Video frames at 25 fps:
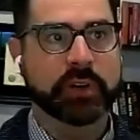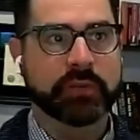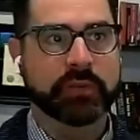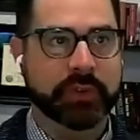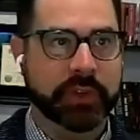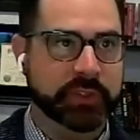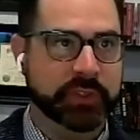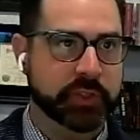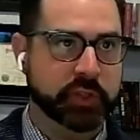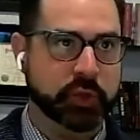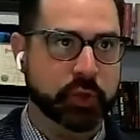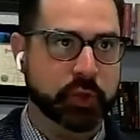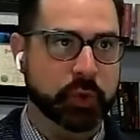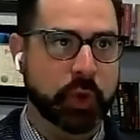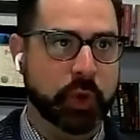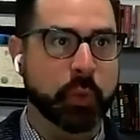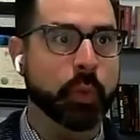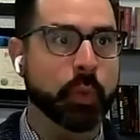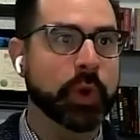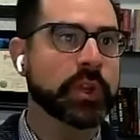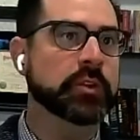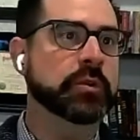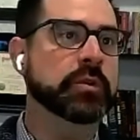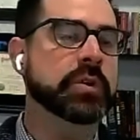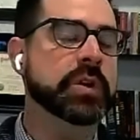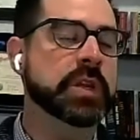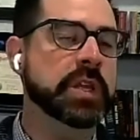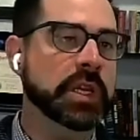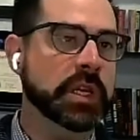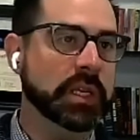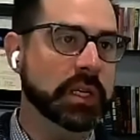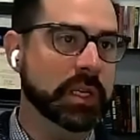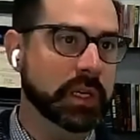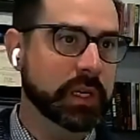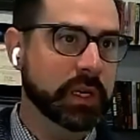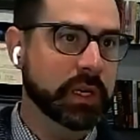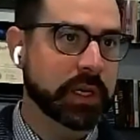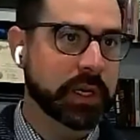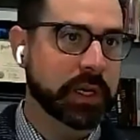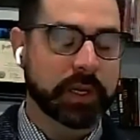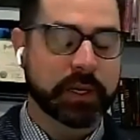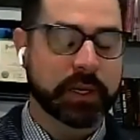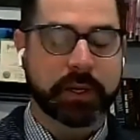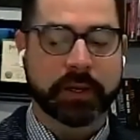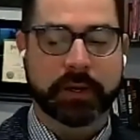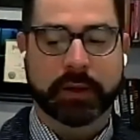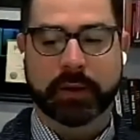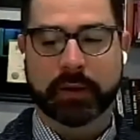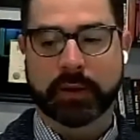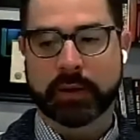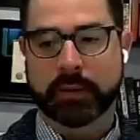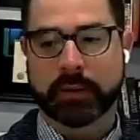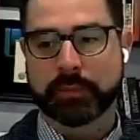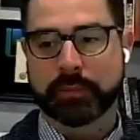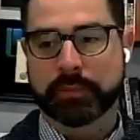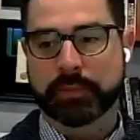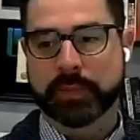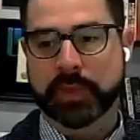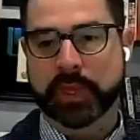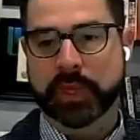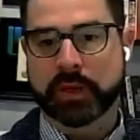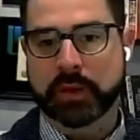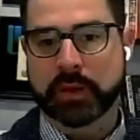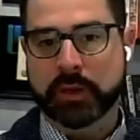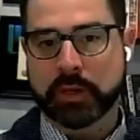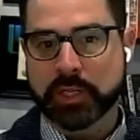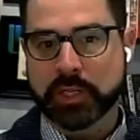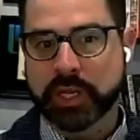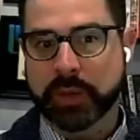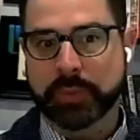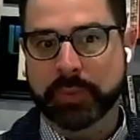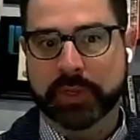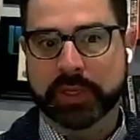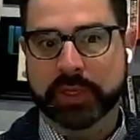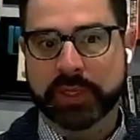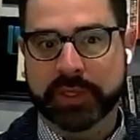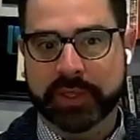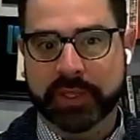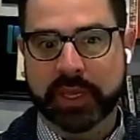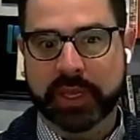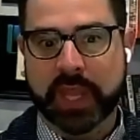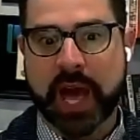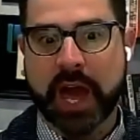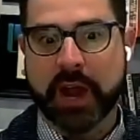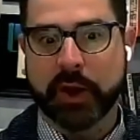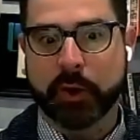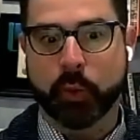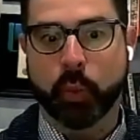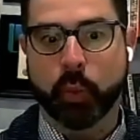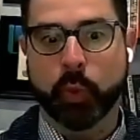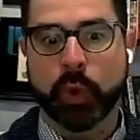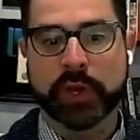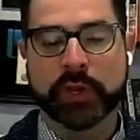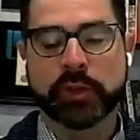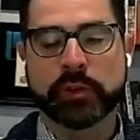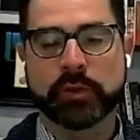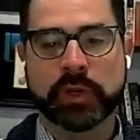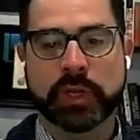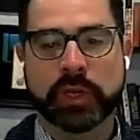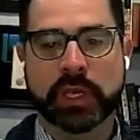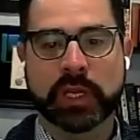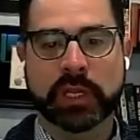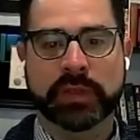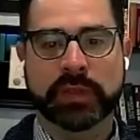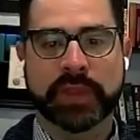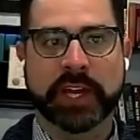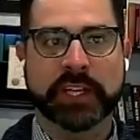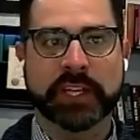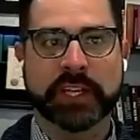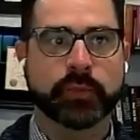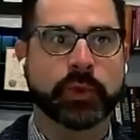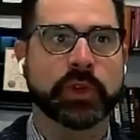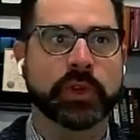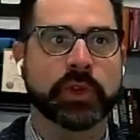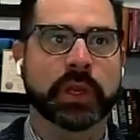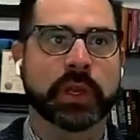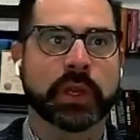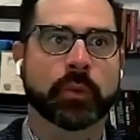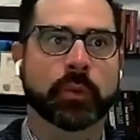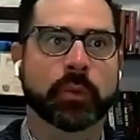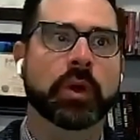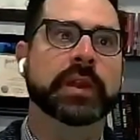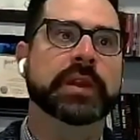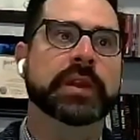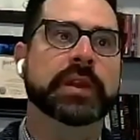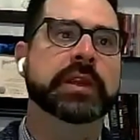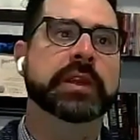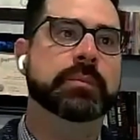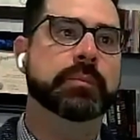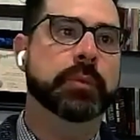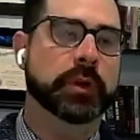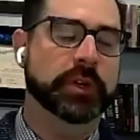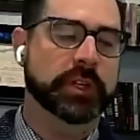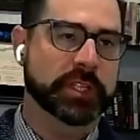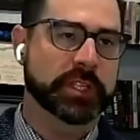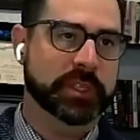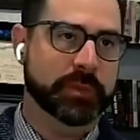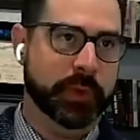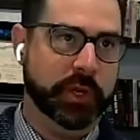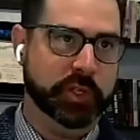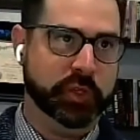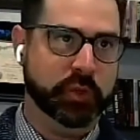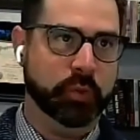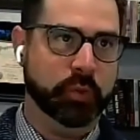how are you going to fix this, and what do you need? And typically the latter, what do you need? That's when you get, well, I need